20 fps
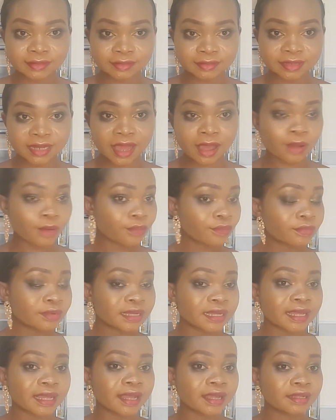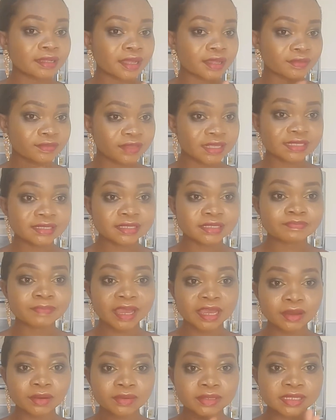Now, this is
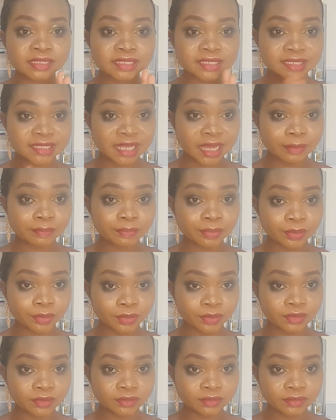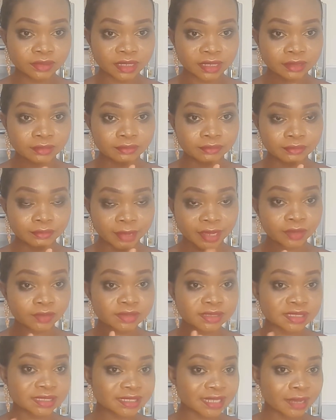my own sample
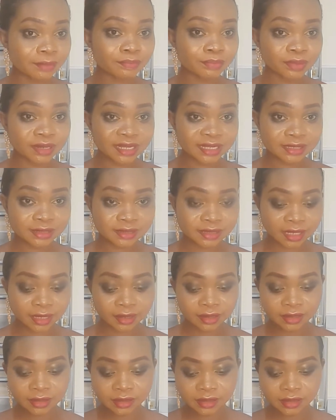essay.